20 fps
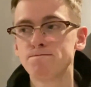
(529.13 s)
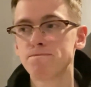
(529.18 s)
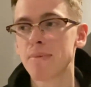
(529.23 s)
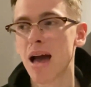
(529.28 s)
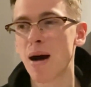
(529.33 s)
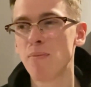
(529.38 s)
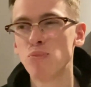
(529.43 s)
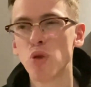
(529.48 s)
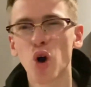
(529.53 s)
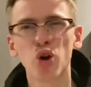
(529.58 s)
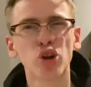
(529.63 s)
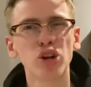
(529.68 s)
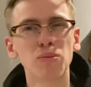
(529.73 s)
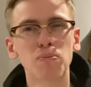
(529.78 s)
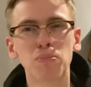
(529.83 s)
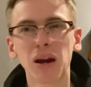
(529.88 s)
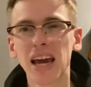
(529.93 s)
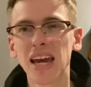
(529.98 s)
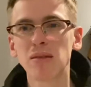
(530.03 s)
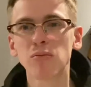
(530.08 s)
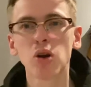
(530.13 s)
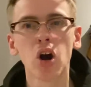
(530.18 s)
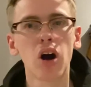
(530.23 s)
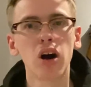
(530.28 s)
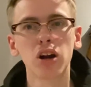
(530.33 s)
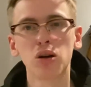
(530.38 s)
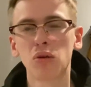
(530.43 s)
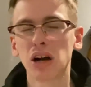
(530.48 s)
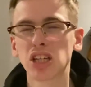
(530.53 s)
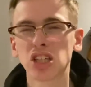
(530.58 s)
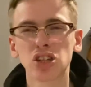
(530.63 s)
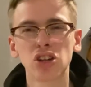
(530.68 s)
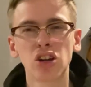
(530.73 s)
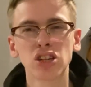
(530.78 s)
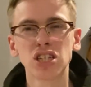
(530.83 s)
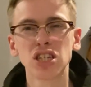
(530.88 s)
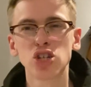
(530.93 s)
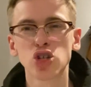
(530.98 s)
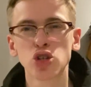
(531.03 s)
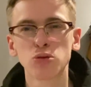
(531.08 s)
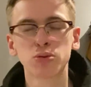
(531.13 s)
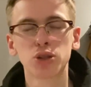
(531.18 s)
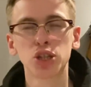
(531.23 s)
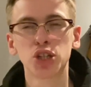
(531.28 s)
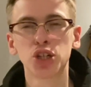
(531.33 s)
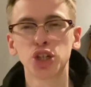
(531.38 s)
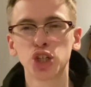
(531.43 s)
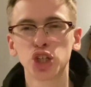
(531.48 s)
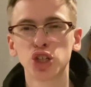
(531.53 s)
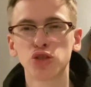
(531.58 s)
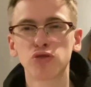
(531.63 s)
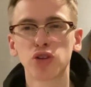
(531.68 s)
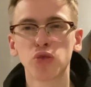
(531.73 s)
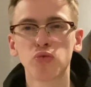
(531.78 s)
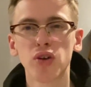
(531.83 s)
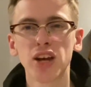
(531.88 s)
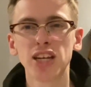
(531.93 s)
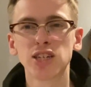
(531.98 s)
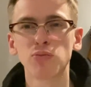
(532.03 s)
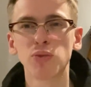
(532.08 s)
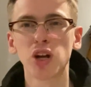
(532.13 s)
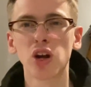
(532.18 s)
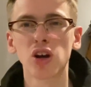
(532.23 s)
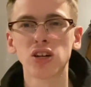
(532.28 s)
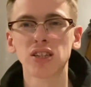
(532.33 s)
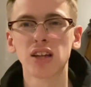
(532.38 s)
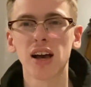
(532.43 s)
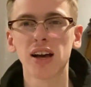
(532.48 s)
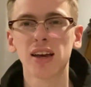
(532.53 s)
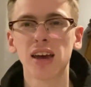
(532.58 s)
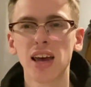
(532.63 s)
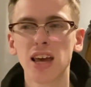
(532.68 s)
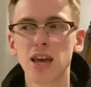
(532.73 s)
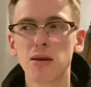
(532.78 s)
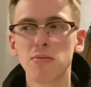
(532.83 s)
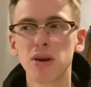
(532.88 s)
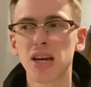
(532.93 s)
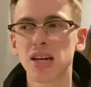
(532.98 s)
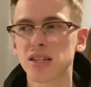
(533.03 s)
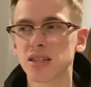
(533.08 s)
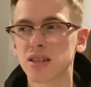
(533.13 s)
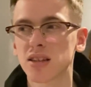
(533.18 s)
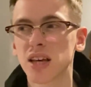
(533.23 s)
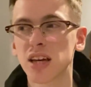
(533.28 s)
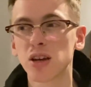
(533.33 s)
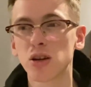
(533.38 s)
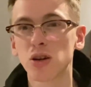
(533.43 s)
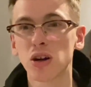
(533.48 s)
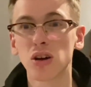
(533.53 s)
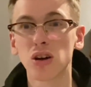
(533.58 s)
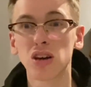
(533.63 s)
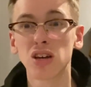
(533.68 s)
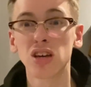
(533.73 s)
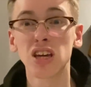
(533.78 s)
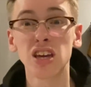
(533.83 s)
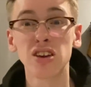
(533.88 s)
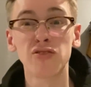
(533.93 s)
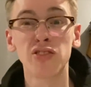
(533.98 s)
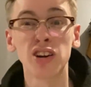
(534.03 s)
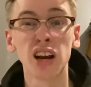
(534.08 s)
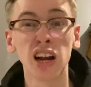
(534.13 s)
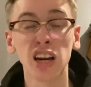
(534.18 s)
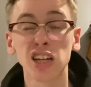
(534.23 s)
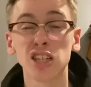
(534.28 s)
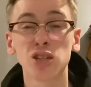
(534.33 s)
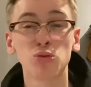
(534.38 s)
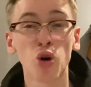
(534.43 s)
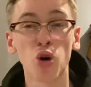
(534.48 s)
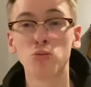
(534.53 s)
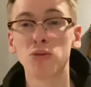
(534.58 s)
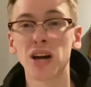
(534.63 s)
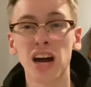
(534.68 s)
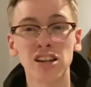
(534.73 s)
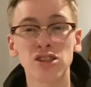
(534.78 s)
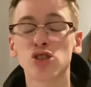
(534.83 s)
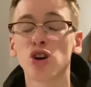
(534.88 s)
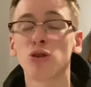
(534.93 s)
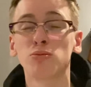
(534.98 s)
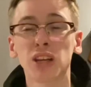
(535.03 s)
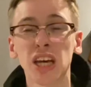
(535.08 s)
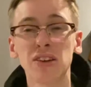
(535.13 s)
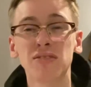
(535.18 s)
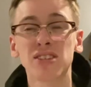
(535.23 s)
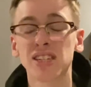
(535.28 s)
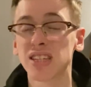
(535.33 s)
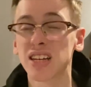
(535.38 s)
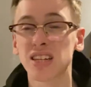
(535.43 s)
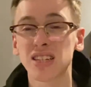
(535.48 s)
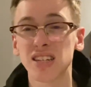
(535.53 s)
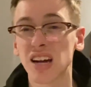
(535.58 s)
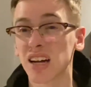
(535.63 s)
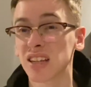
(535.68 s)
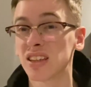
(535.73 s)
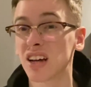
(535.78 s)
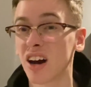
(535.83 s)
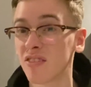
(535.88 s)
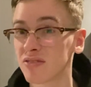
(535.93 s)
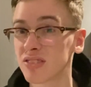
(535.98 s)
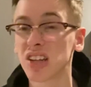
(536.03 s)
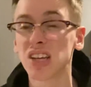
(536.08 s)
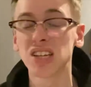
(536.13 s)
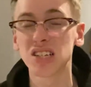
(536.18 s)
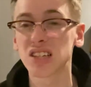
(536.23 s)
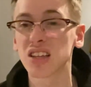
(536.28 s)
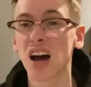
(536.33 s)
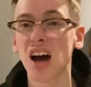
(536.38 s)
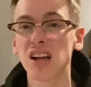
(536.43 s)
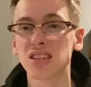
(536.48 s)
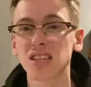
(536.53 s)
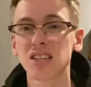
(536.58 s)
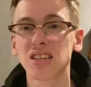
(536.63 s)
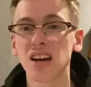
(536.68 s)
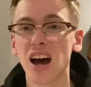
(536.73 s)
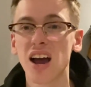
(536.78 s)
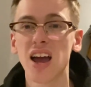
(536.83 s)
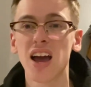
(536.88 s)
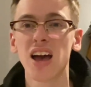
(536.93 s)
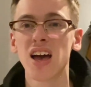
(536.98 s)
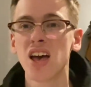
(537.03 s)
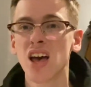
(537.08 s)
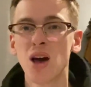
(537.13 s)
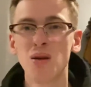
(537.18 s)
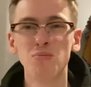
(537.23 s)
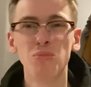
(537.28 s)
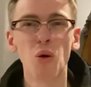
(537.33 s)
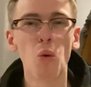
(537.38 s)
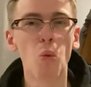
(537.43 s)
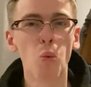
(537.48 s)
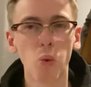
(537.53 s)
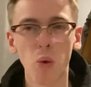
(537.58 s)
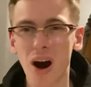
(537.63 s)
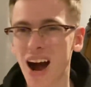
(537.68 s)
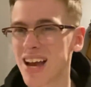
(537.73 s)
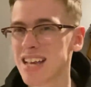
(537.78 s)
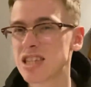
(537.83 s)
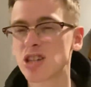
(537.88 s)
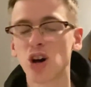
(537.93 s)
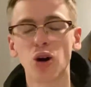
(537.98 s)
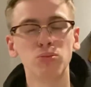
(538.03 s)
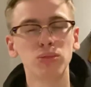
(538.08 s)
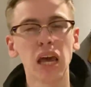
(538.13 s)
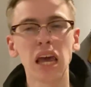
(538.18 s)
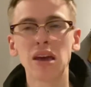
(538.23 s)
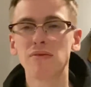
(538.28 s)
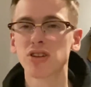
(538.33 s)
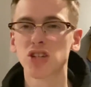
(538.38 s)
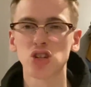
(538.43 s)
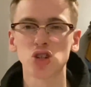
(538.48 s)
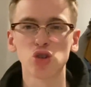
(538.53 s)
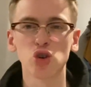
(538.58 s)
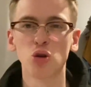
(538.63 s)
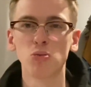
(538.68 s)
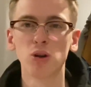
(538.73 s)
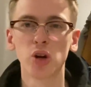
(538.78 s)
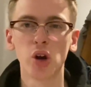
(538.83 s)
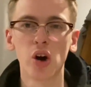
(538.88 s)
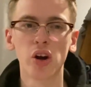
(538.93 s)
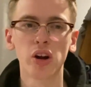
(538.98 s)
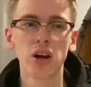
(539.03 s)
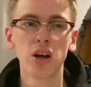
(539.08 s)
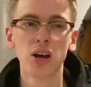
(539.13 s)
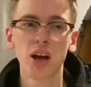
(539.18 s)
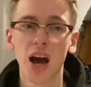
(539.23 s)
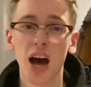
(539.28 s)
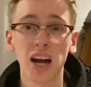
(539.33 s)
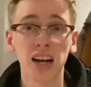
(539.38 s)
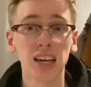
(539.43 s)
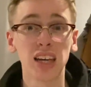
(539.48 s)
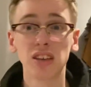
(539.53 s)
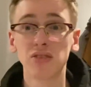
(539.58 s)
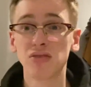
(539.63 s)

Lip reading: I'm not going to blame Carlo Ancelotti's substitutions for the reason we lost that game, because I think even Alex Iwobi and Tom Davies in that second half did start to tire. But why Tom Davies is coming on and Gylfi